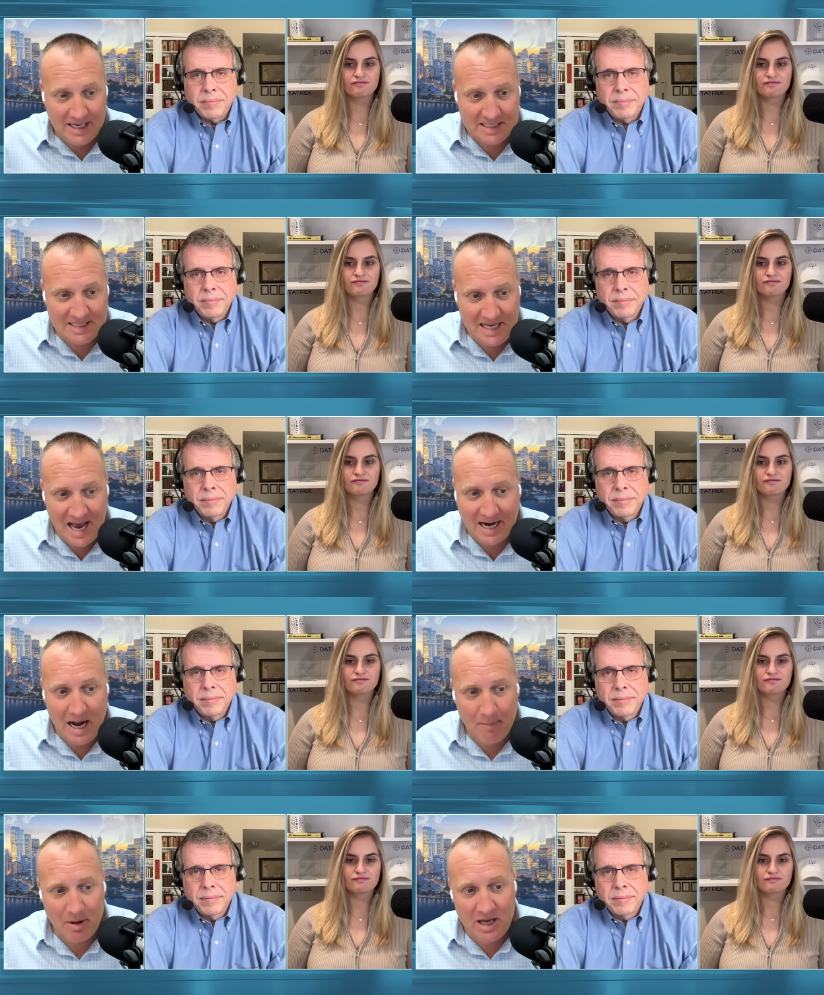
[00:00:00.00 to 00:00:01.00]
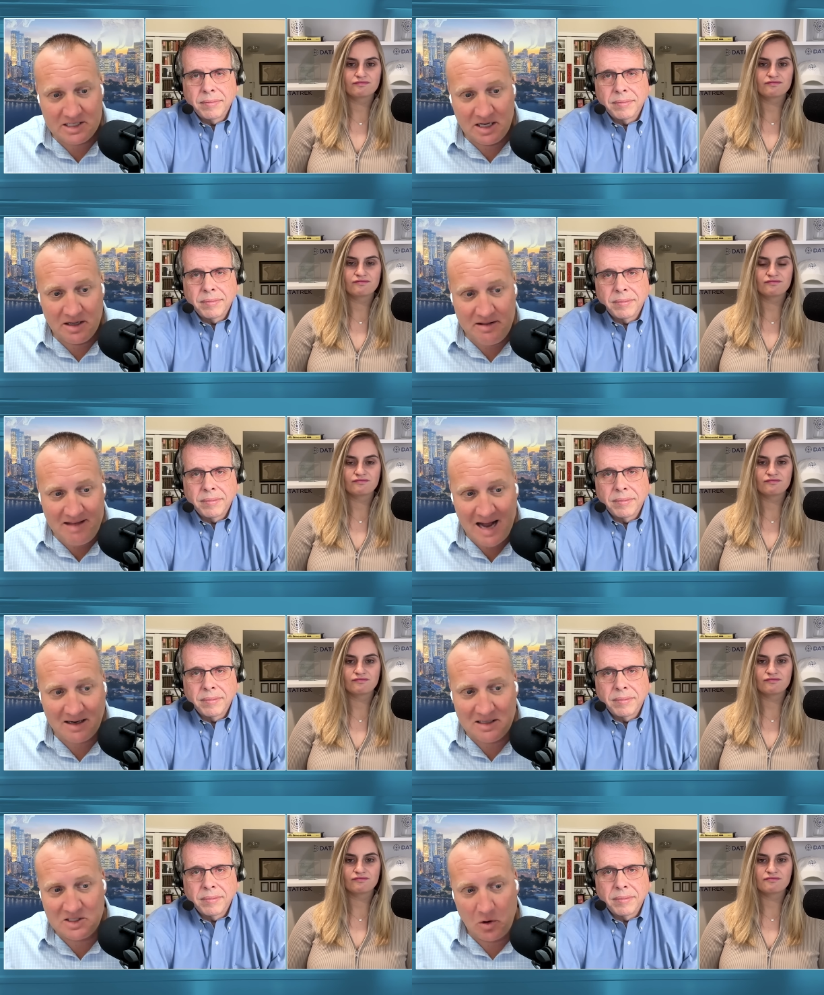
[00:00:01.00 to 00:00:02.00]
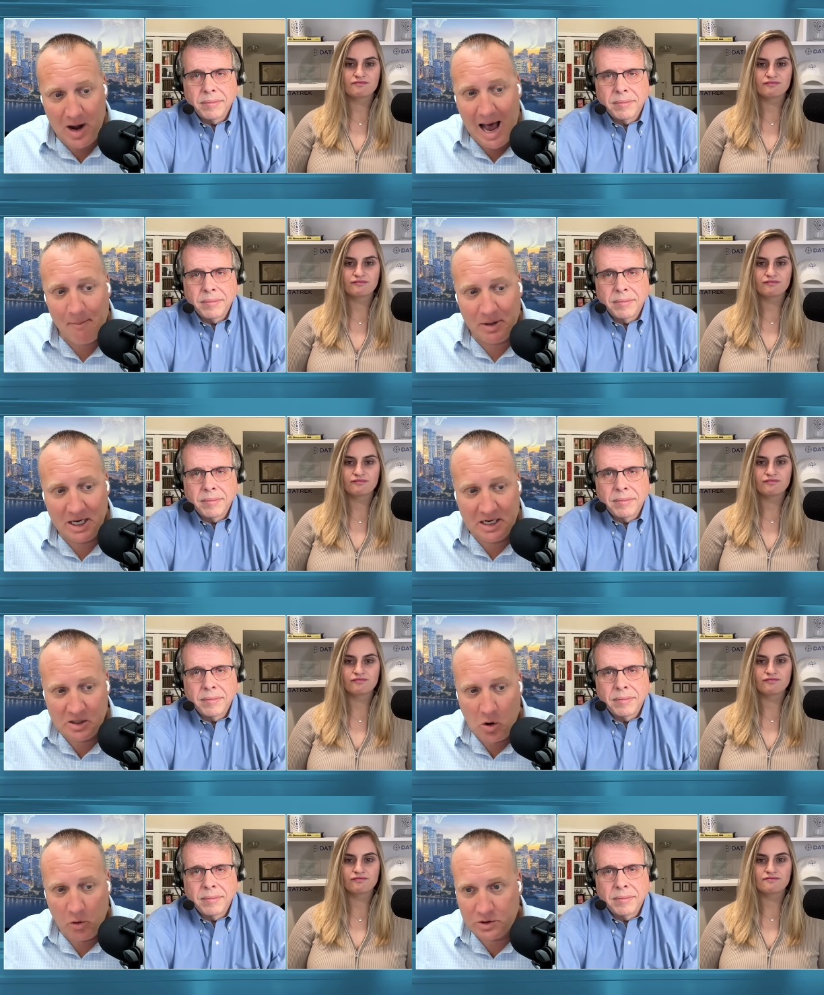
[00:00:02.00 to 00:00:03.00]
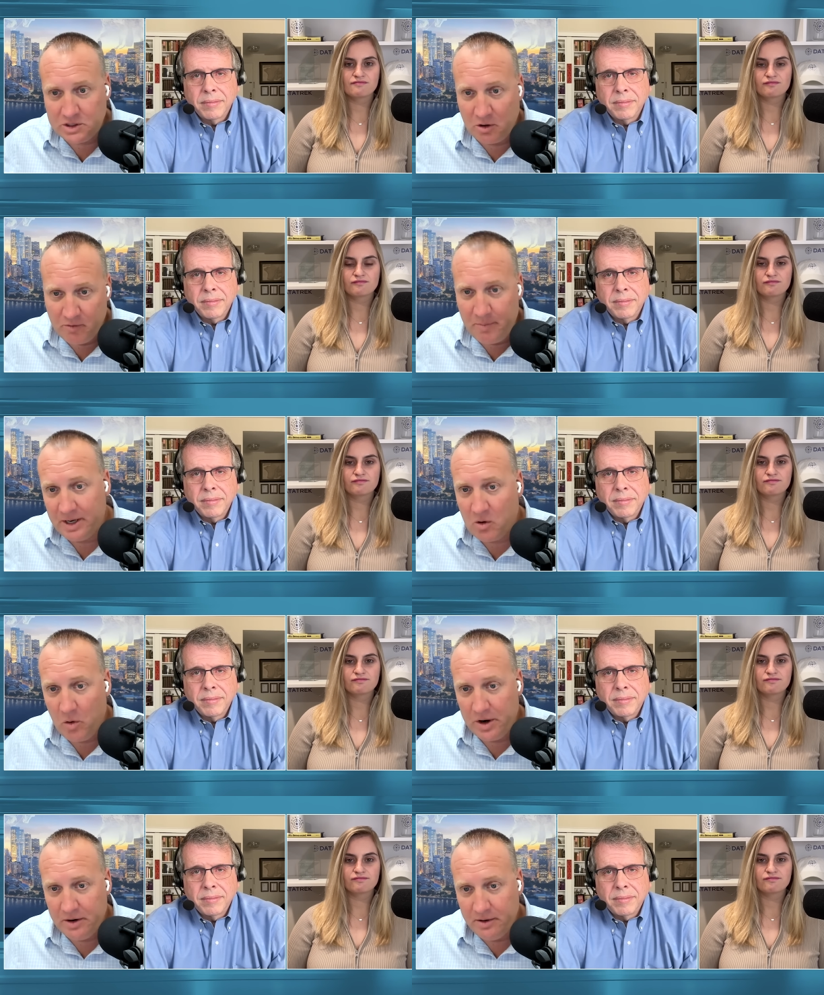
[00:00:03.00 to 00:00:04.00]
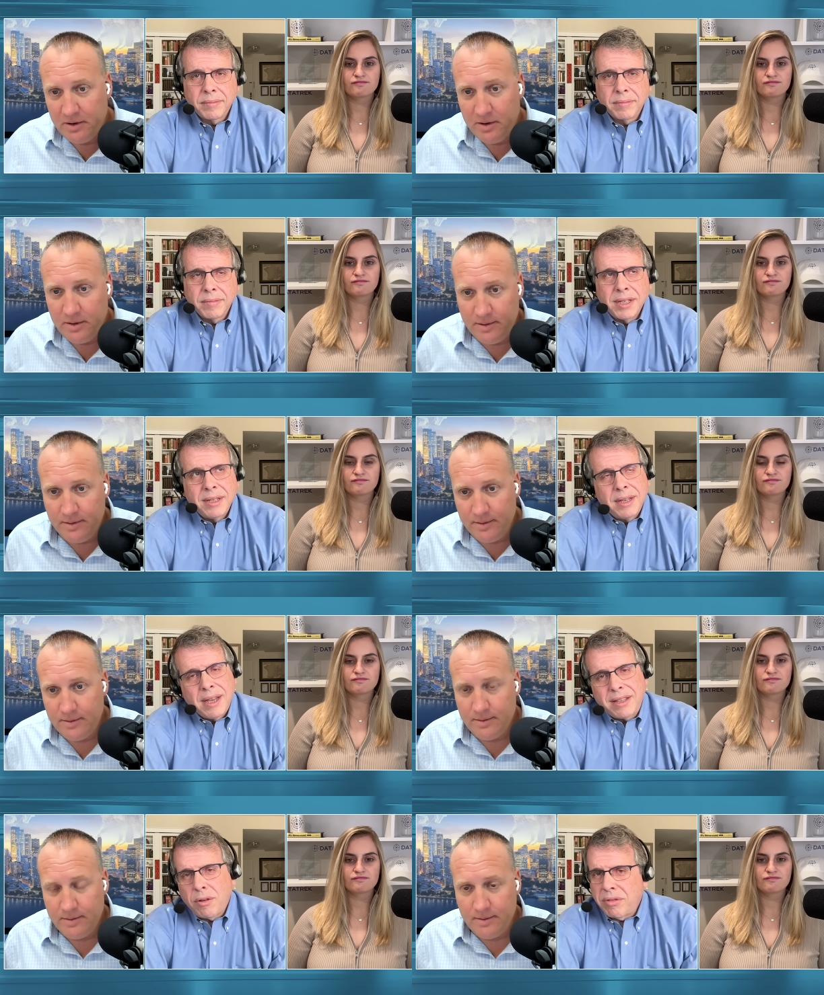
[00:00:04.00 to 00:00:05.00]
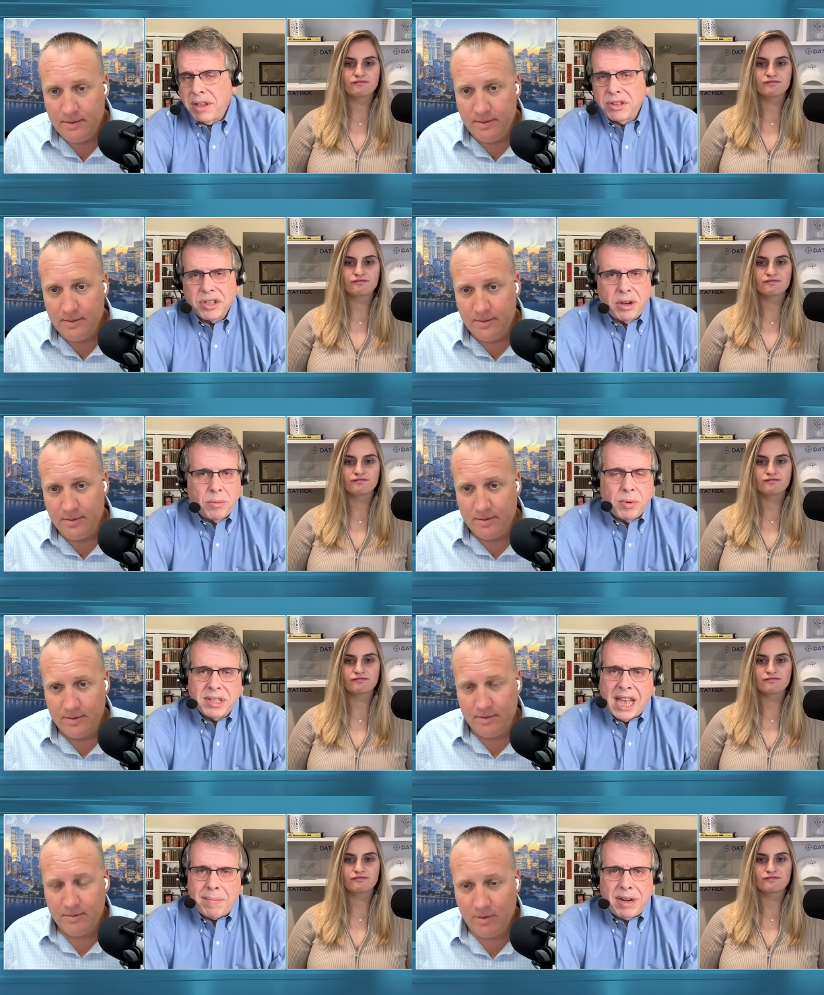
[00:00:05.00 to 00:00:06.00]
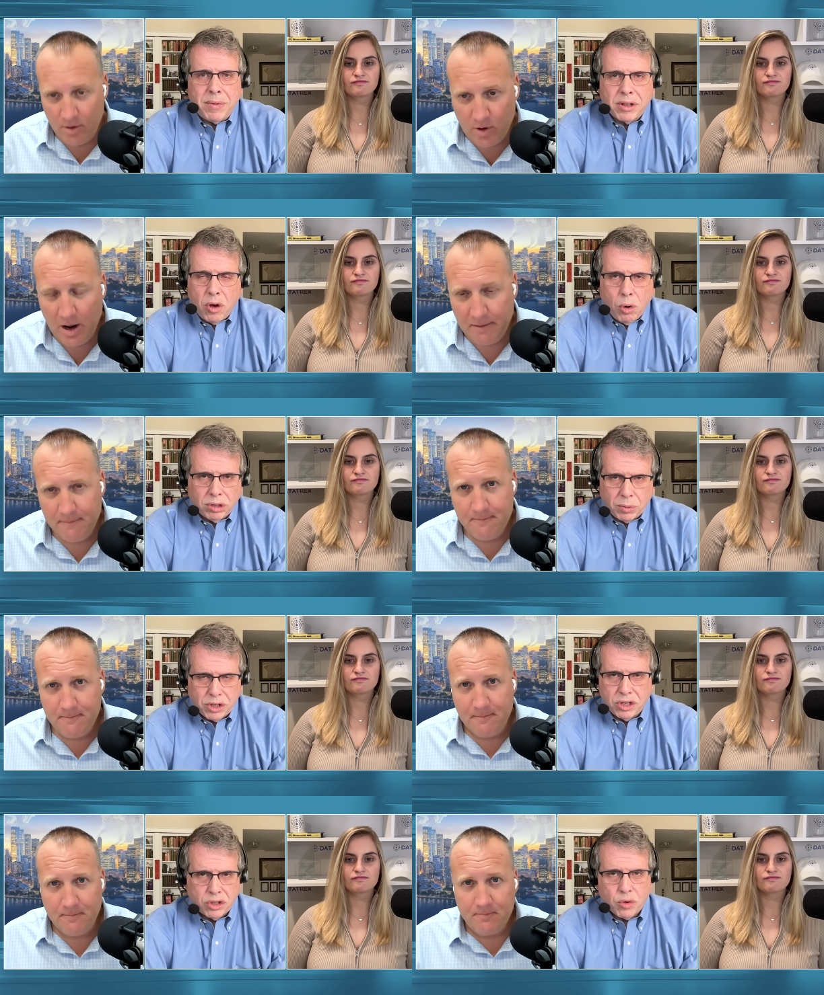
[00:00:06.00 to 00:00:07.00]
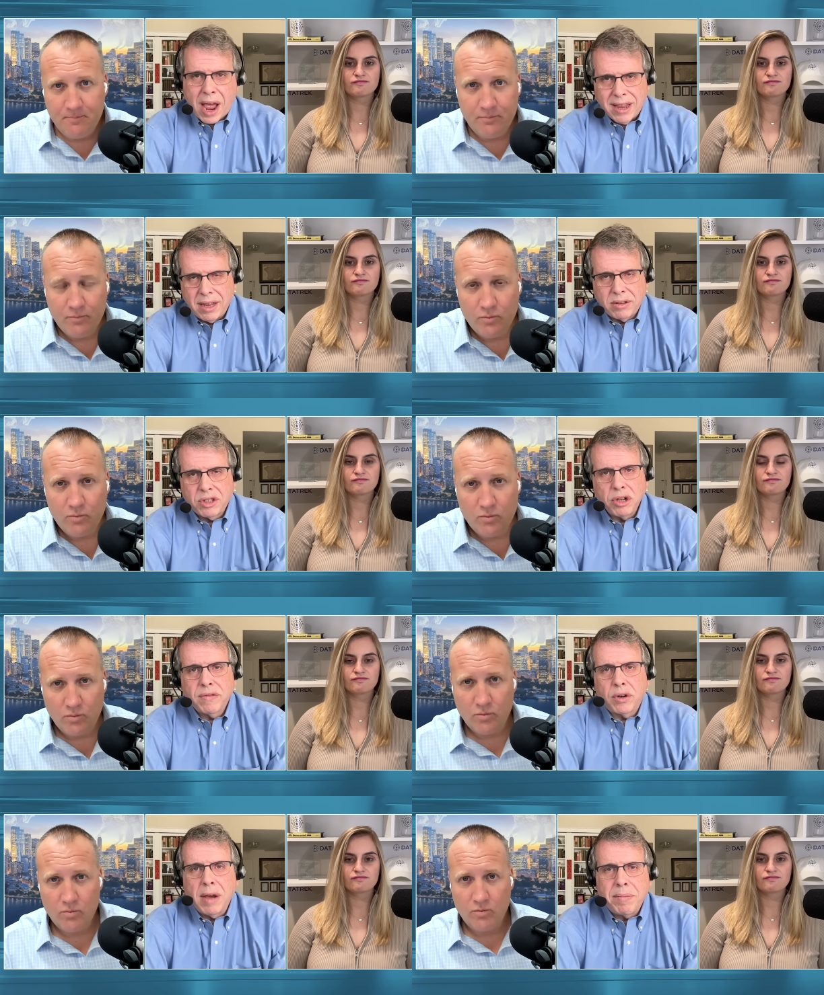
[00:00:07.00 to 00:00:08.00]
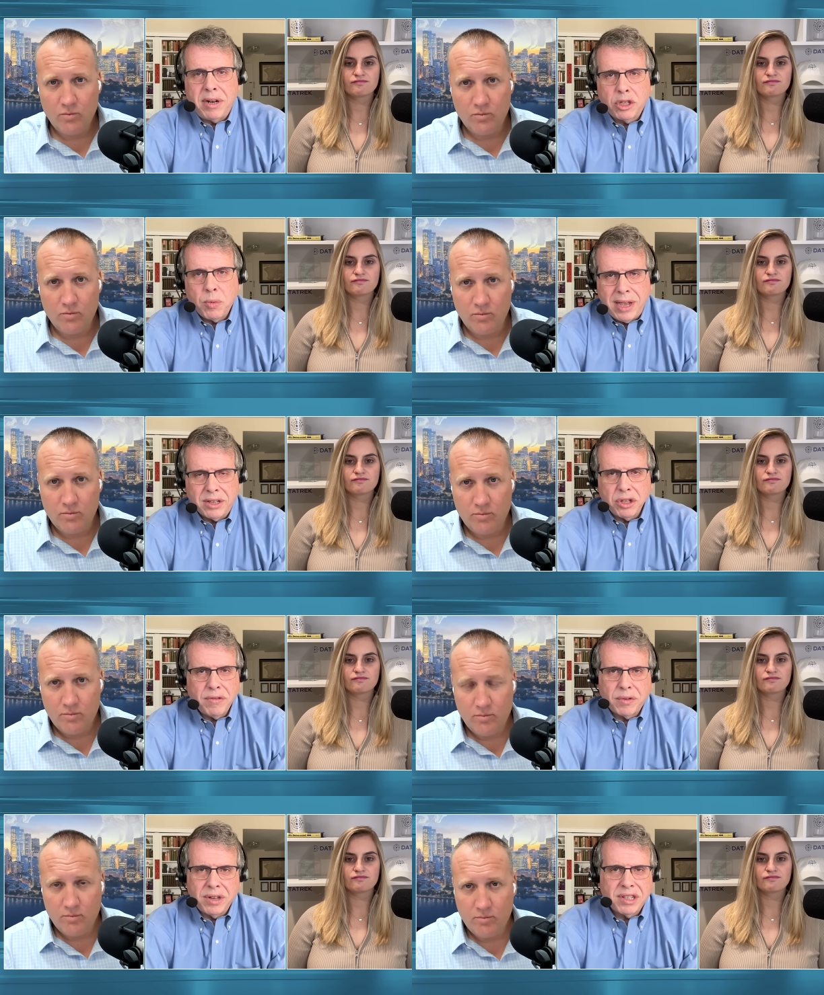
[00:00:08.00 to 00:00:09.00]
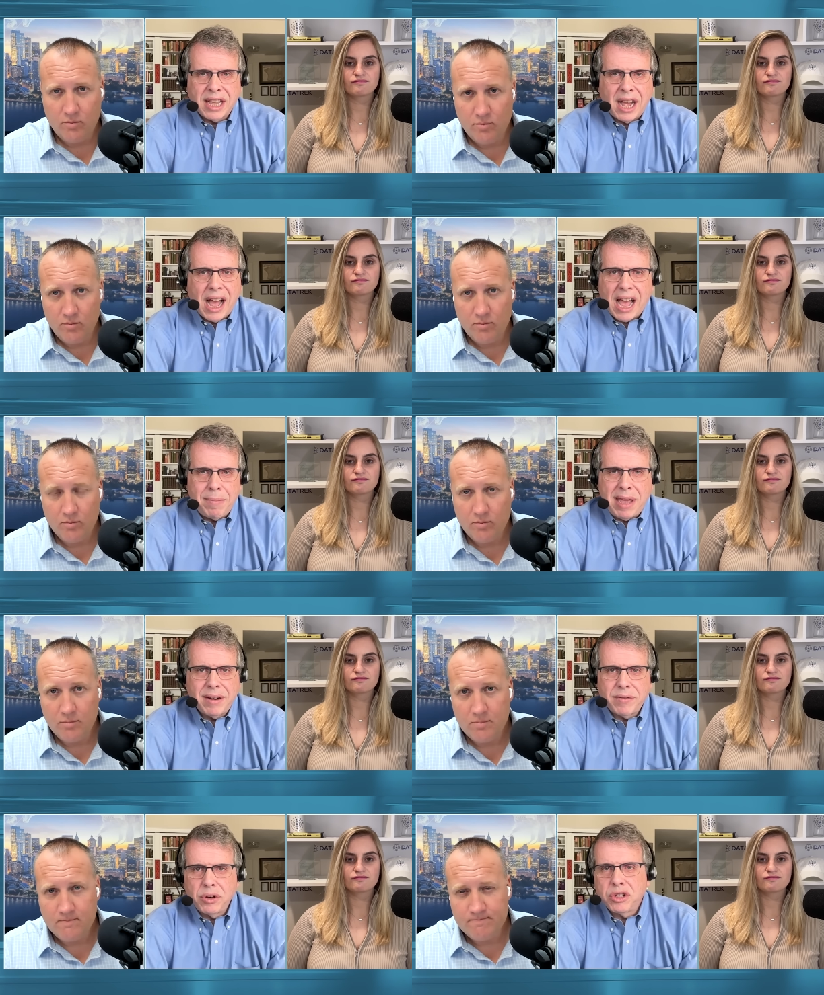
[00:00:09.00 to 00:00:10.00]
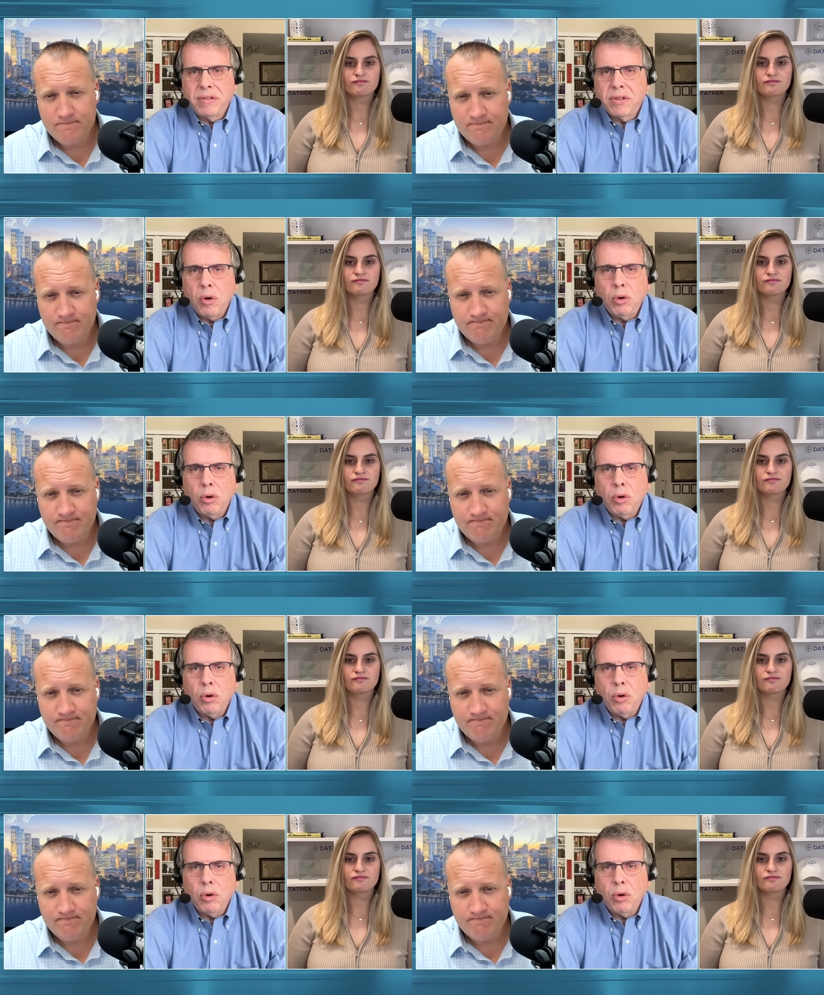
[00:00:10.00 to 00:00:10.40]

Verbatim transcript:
Speaker 1: Is the economic is the debt concern happening in gold, silver, Bitcoin?
Speaker 2: Don't think so. What's happening with okay. gold, which is dragging silver up in its wake, silver is like a high beta version of